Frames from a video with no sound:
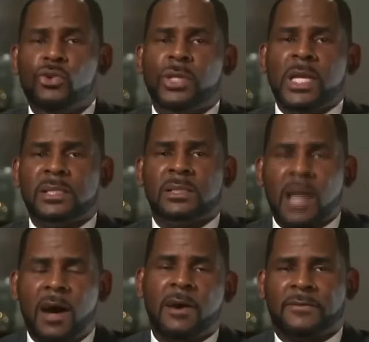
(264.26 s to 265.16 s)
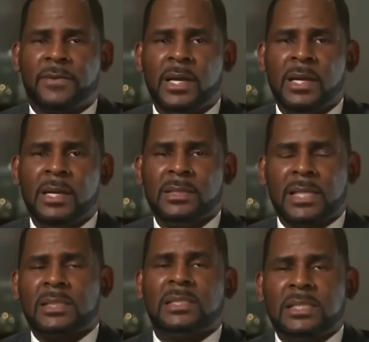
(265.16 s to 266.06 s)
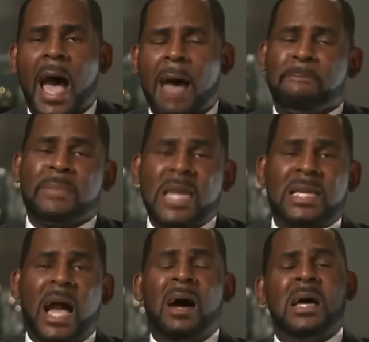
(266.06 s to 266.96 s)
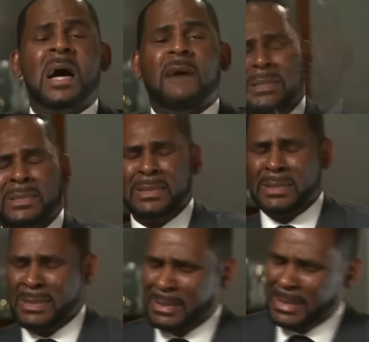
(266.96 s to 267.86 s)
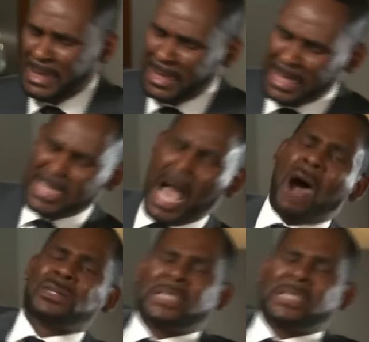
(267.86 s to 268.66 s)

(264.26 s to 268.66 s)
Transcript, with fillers: do this stuff. This is not me. I Ranting and raving in front